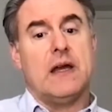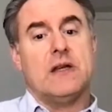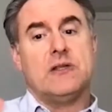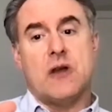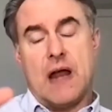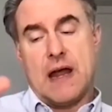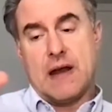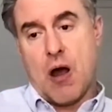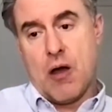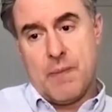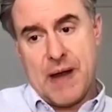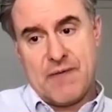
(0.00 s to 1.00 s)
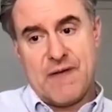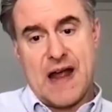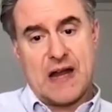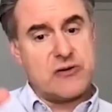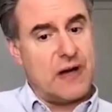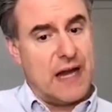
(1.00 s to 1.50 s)
So you had all
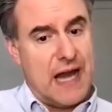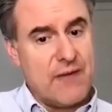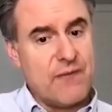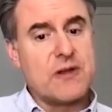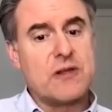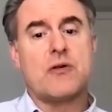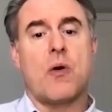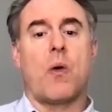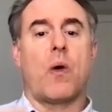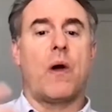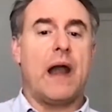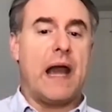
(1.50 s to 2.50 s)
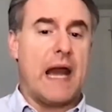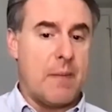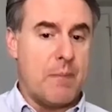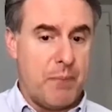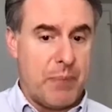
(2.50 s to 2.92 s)
manufacturing, inventory,